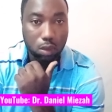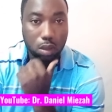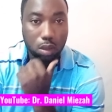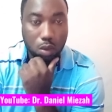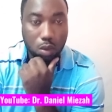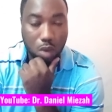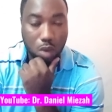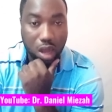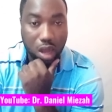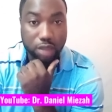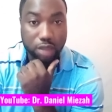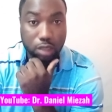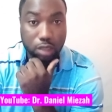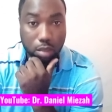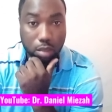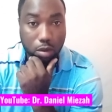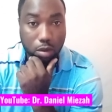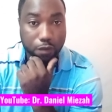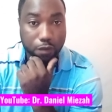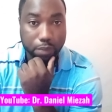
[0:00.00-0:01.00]
quite a
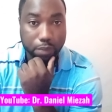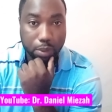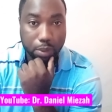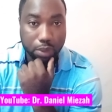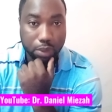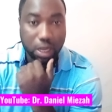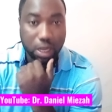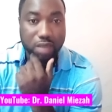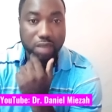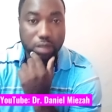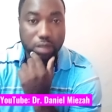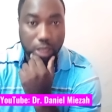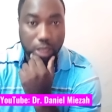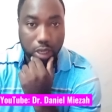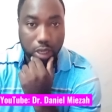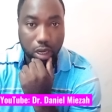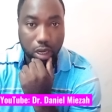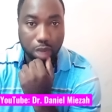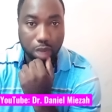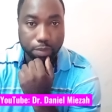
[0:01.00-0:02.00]
number of people are
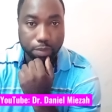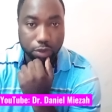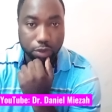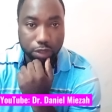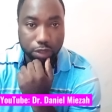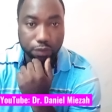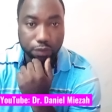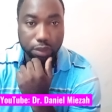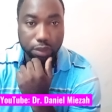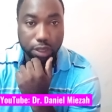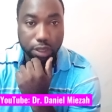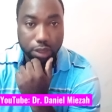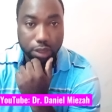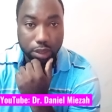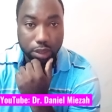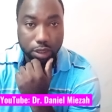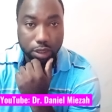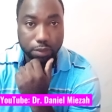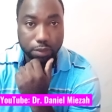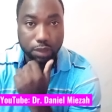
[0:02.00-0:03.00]
staying in abusive
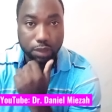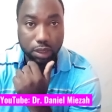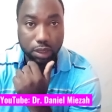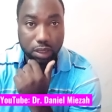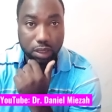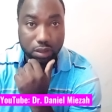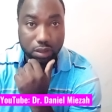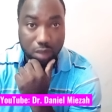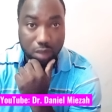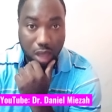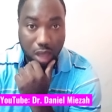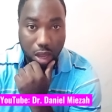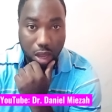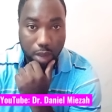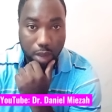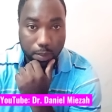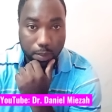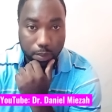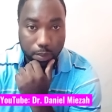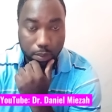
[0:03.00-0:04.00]
relationships in this
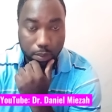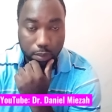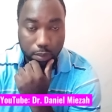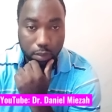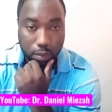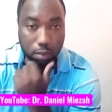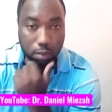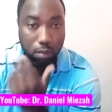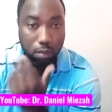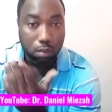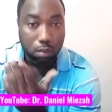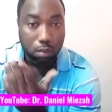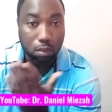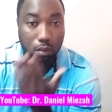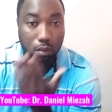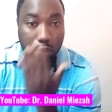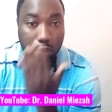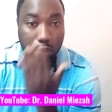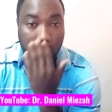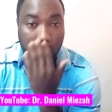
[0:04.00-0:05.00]
time.
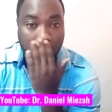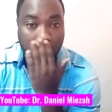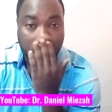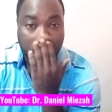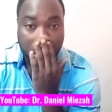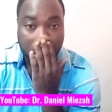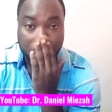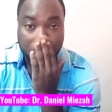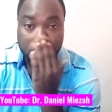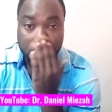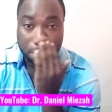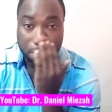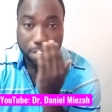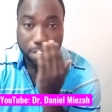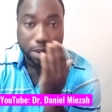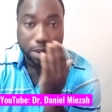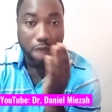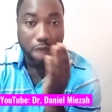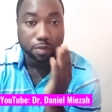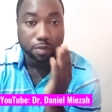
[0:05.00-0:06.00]
Uh, you may
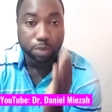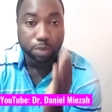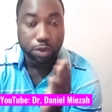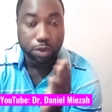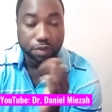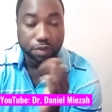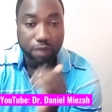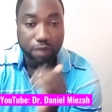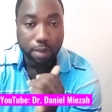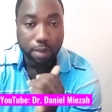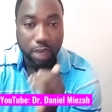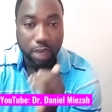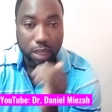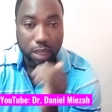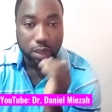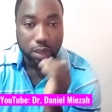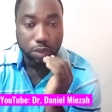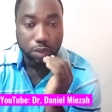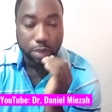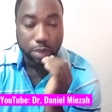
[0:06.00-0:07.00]
be abused
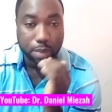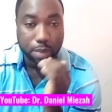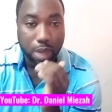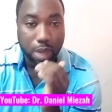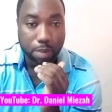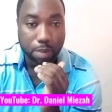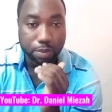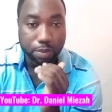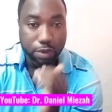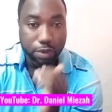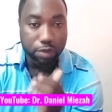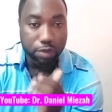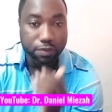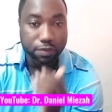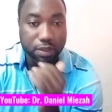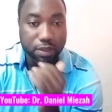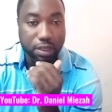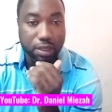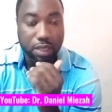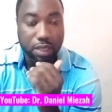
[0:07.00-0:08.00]
verbally, you may be abused
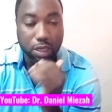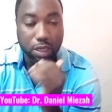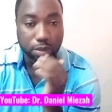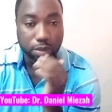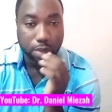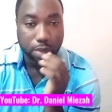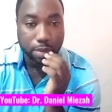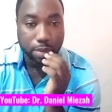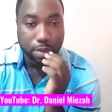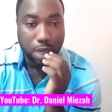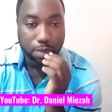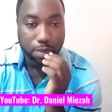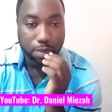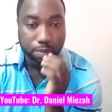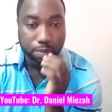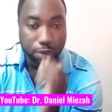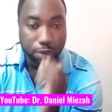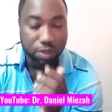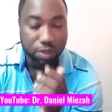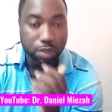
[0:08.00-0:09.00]
physically, you may be
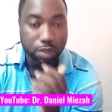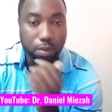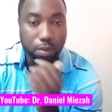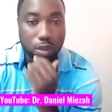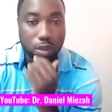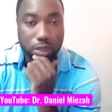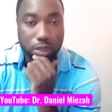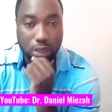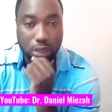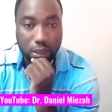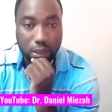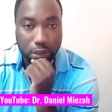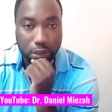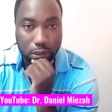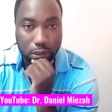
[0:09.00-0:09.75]
abused emotionally.